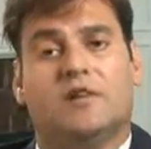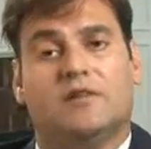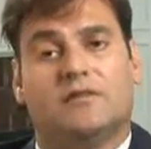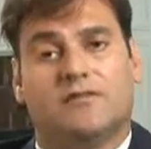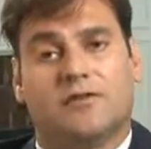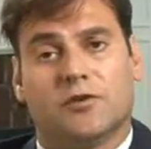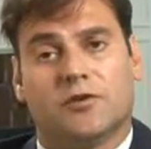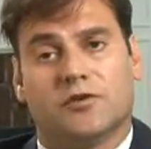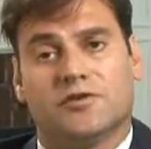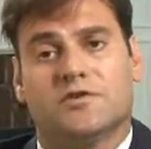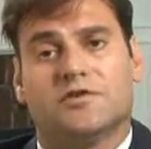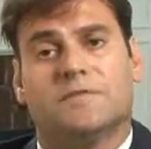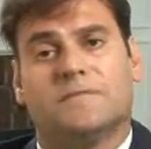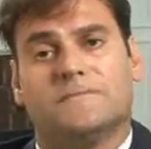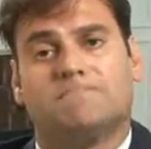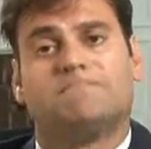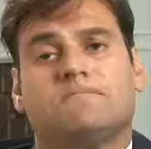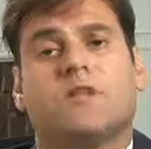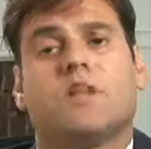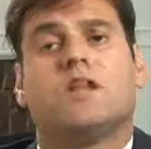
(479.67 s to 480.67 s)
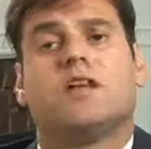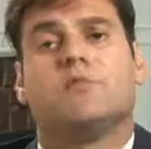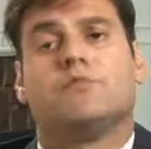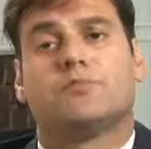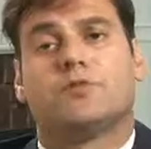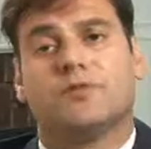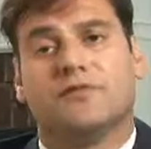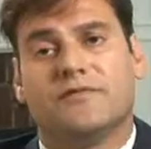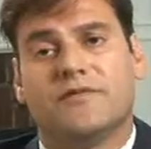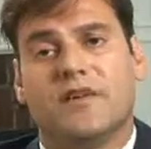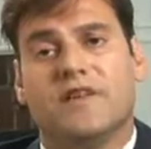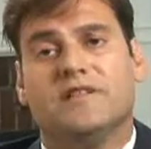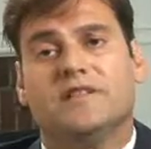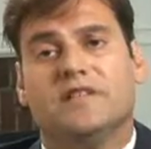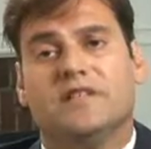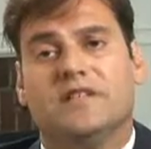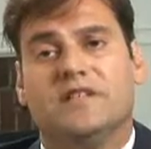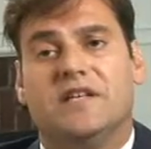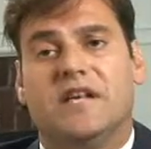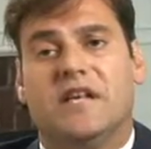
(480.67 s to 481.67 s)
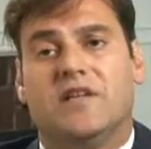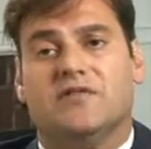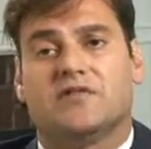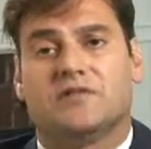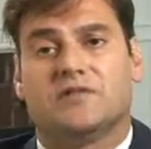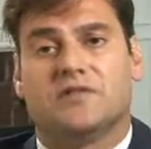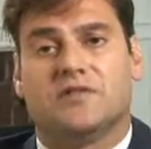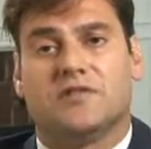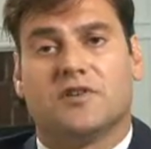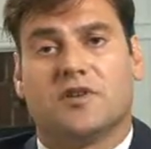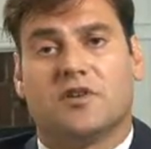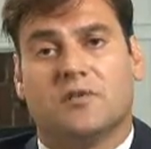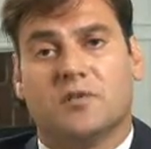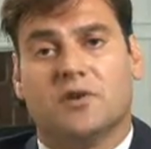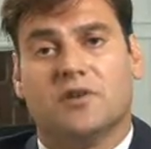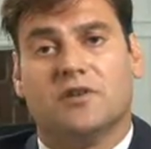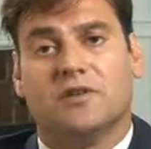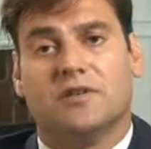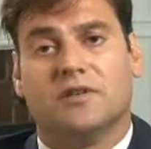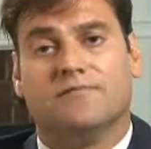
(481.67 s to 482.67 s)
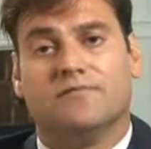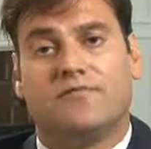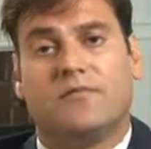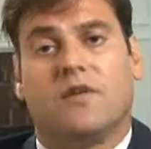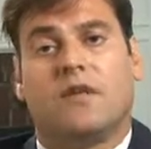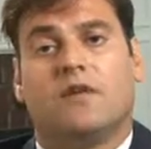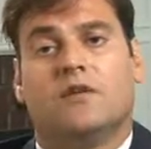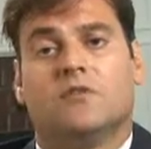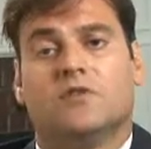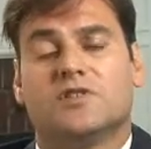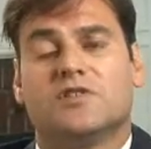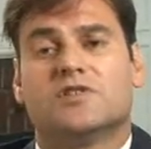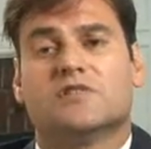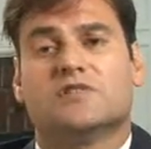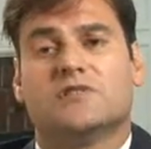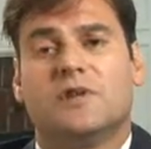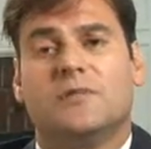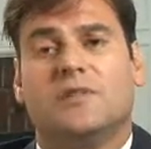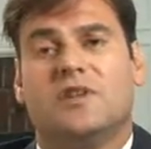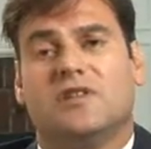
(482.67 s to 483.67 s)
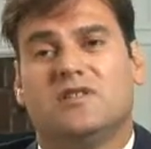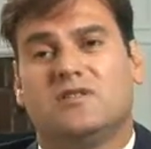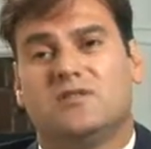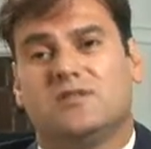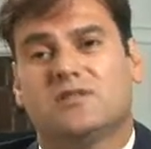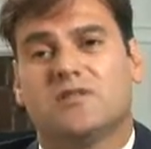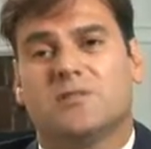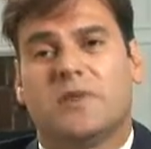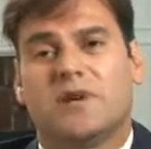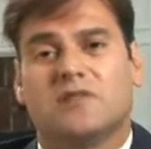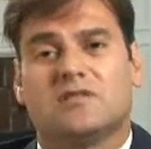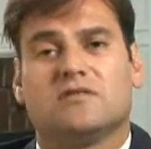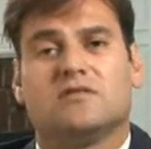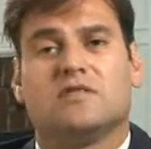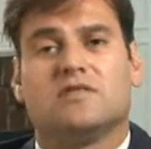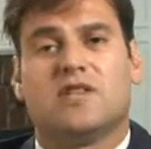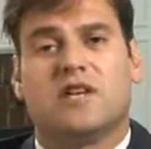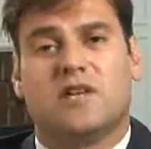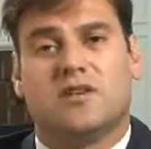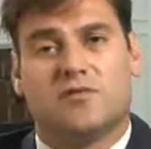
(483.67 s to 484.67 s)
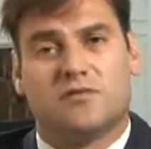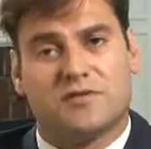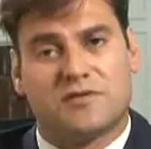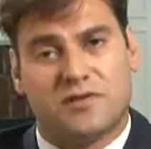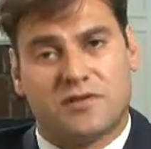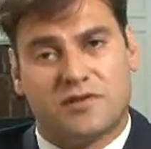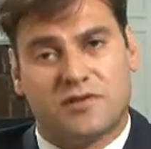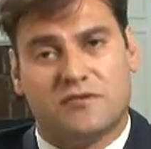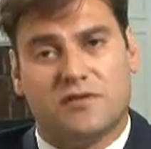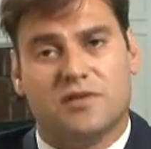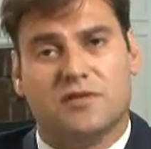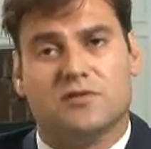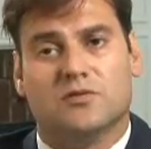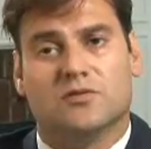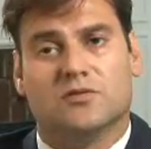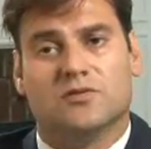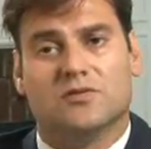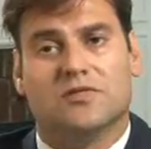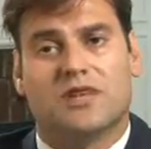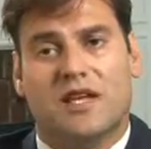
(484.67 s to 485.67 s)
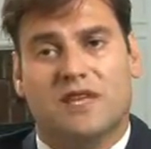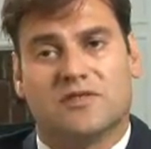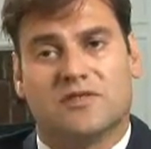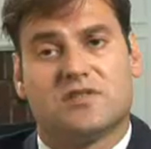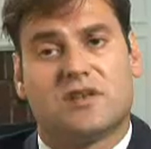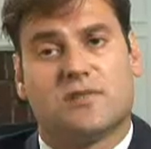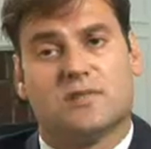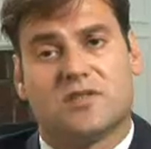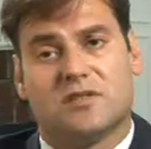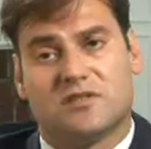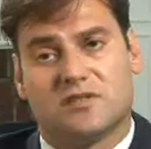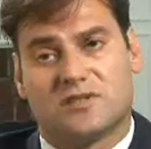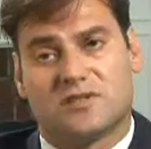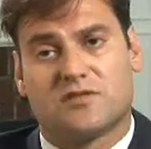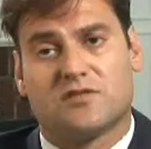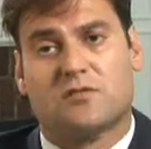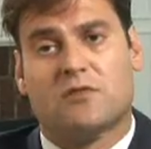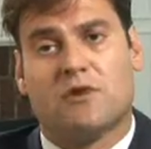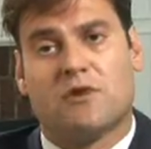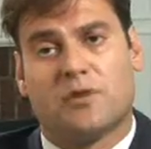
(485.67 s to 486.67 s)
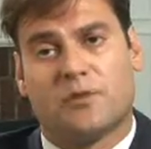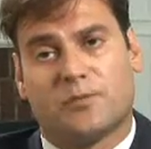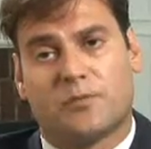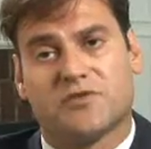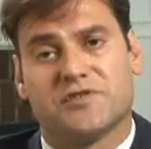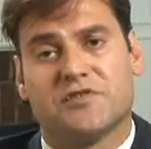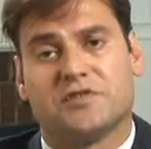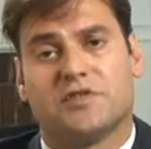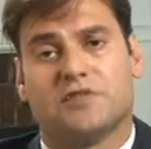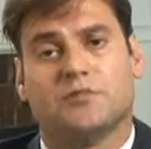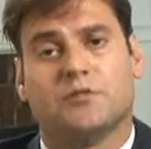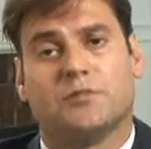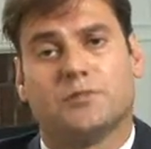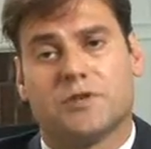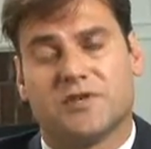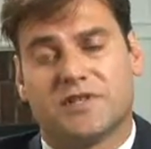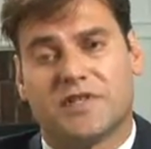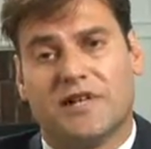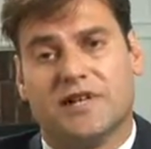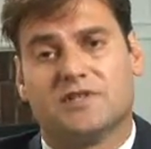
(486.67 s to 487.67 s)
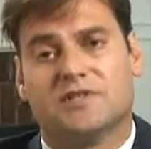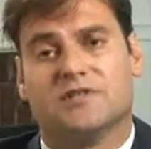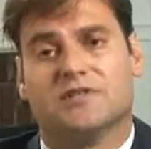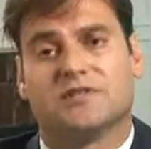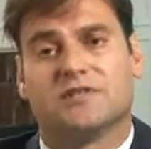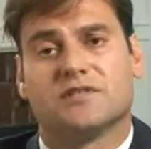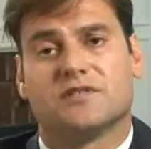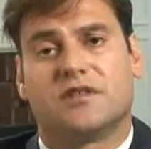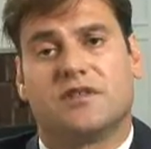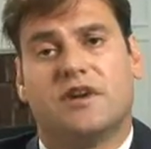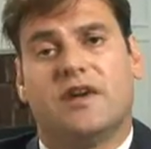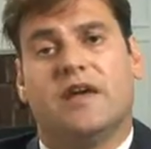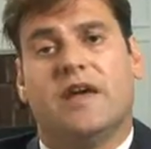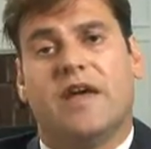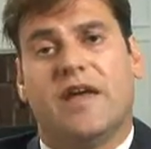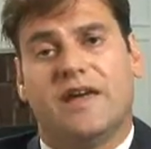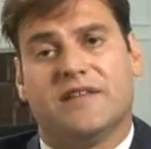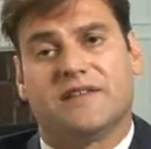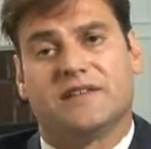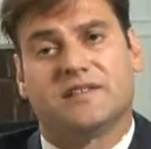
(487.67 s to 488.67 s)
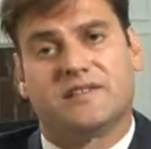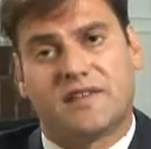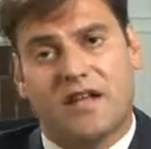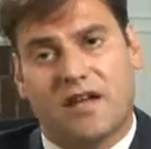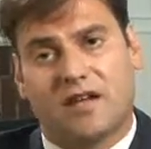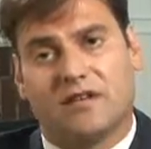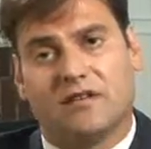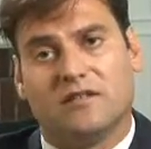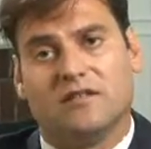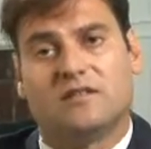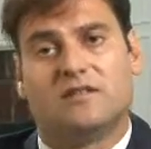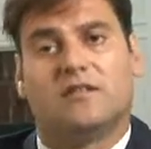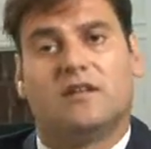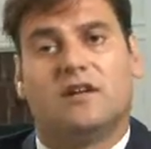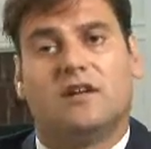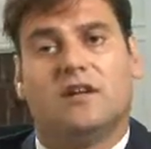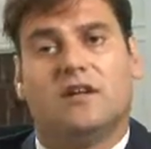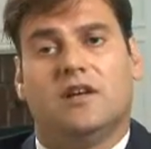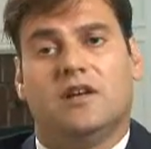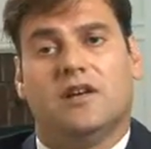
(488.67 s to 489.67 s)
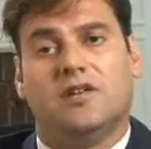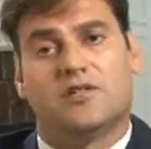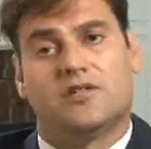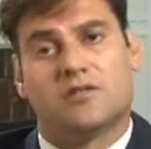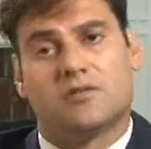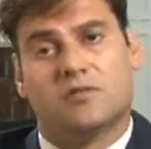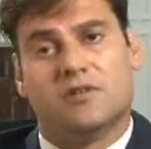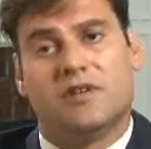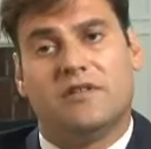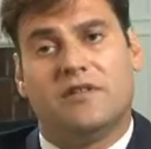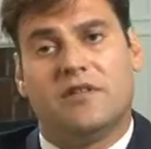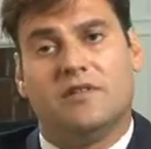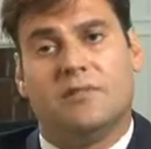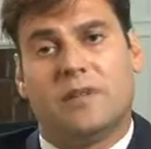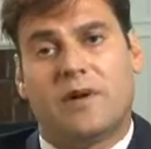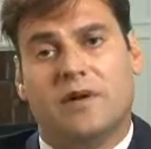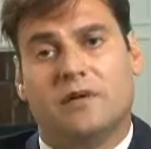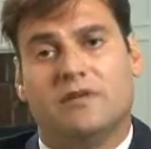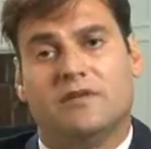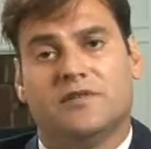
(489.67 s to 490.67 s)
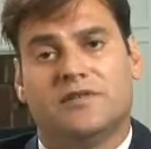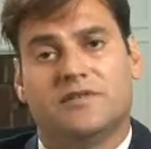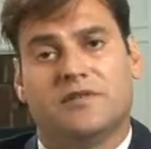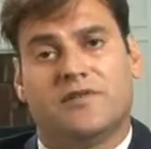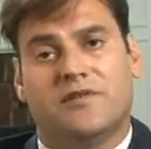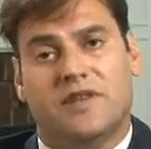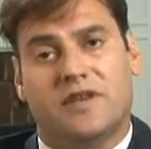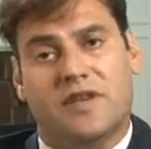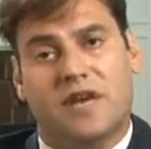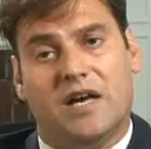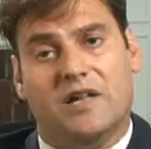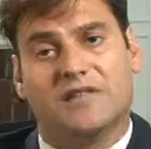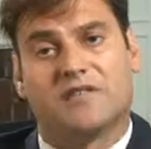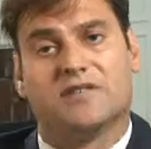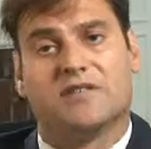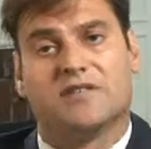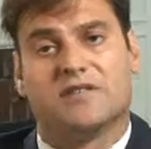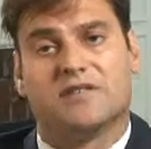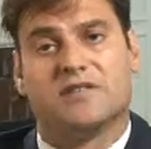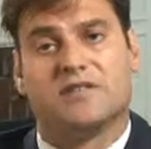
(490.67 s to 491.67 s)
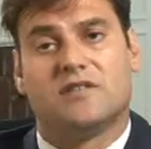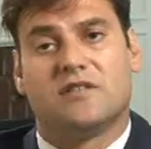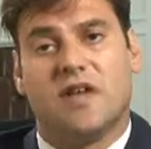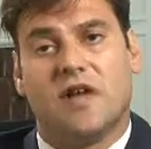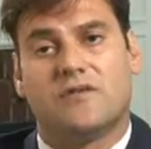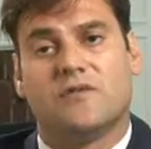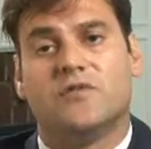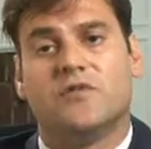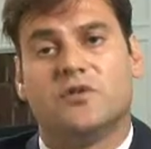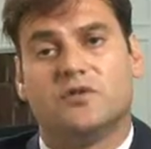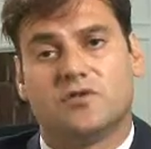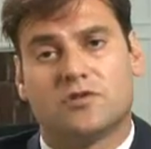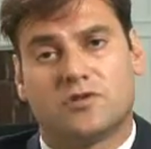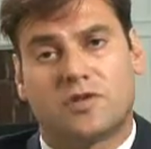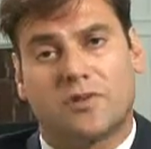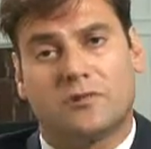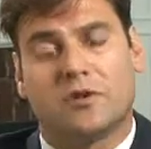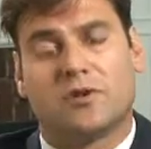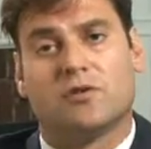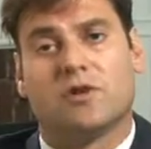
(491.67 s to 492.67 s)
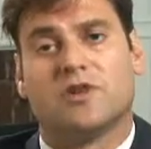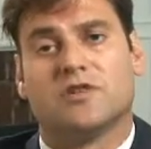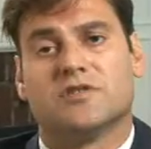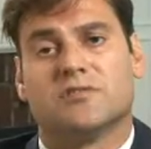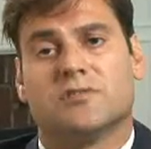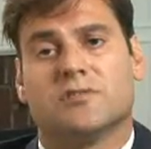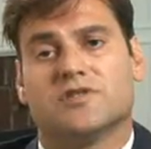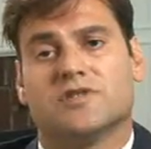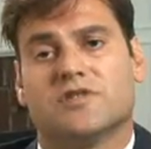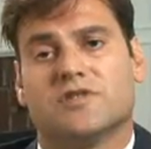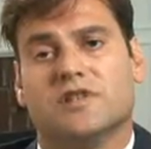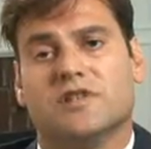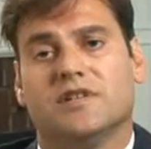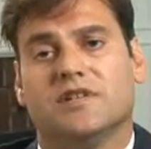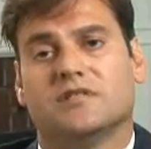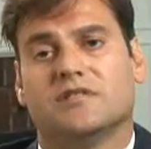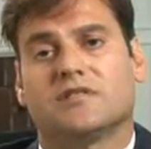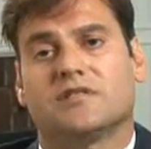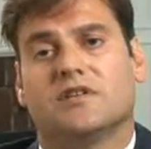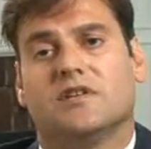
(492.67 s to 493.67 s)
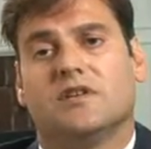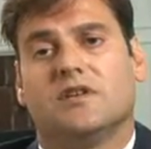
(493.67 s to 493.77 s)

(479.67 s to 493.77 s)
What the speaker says: First, in preventing danger to the community, which is limited to especially dangerous individuals and subject to strong procedural protections. And second, ensuring the appearance of the non-citizen at future immigration proceedings.